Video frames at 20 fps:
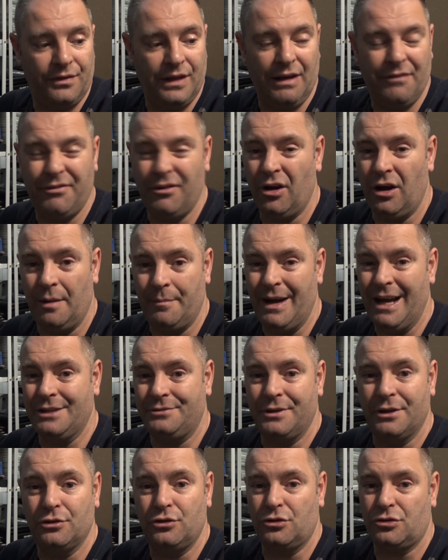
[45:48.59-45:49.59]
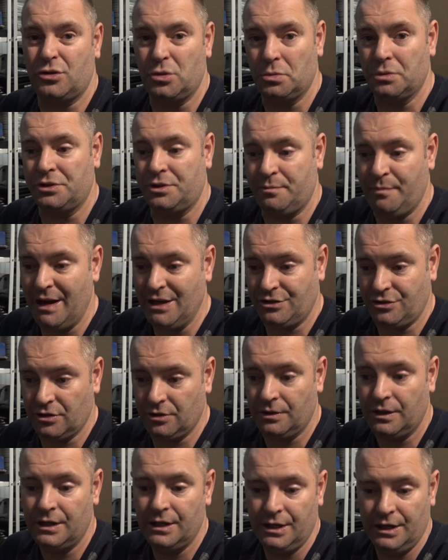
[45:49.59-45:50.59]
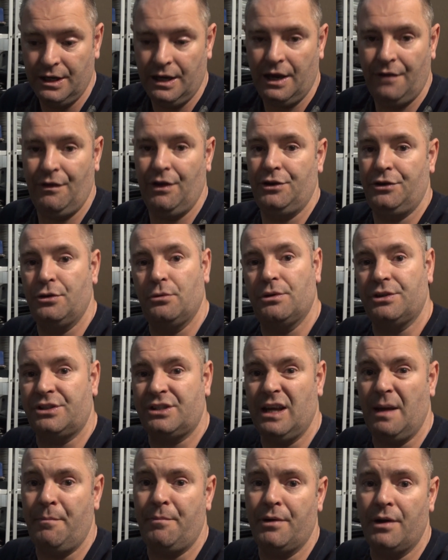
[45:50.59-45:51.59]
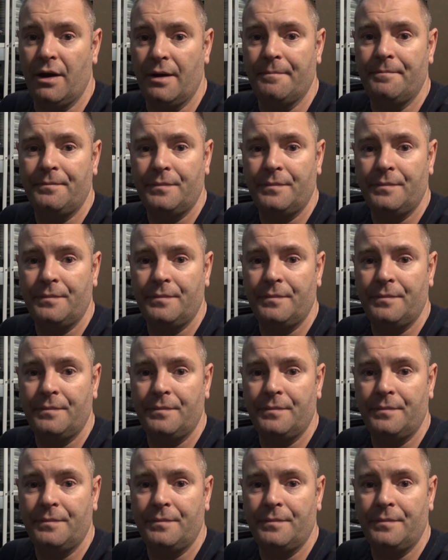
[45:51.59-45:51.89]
I thought I might as well just do a special and then do a separate